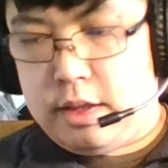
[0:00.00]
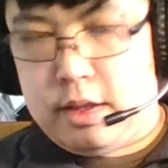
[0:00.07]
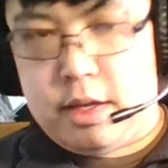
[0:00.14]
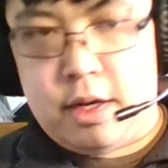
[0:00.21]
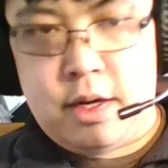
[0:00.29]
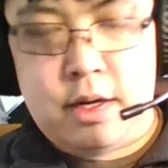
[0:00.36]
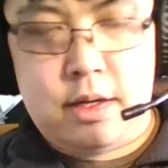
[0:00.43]

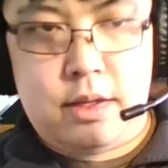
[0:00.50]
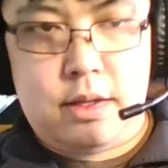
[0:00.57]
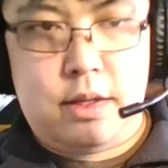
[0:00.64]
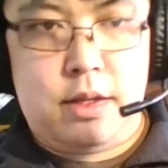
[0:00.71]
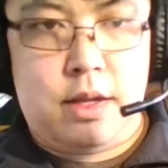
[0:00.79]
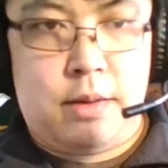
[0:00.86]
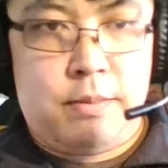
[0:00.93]
They're
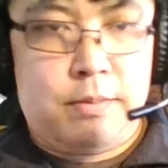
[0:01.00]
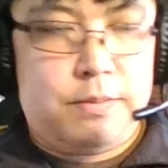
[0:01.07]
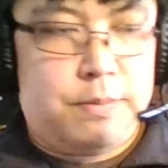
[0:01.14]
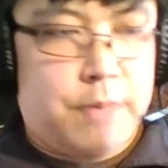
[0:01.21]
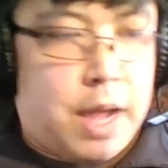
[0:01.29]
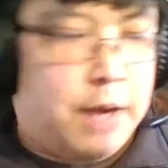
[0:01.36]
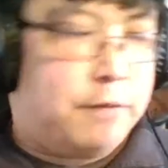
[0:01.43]

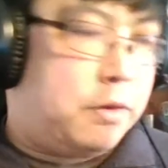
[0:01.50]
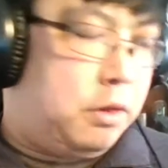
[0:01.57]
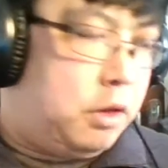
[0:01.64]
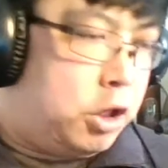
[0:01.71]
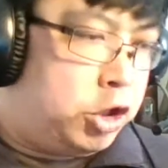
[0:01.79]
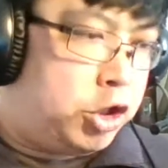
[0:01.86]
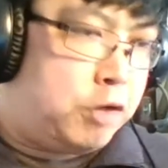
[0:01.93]
meant for
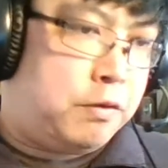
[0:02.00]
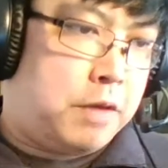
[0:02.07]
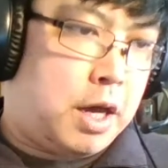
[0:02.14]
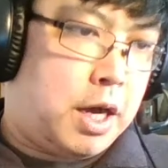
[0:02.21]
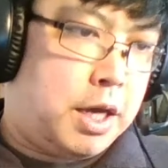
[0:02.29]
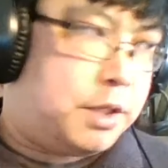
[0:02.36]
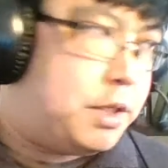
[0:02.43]
larger
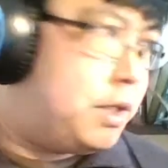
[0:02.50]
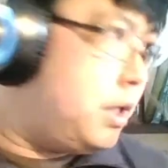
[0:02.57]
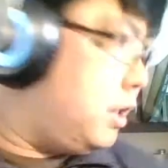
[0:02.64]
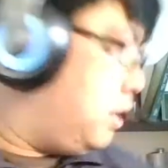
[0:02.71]
flies.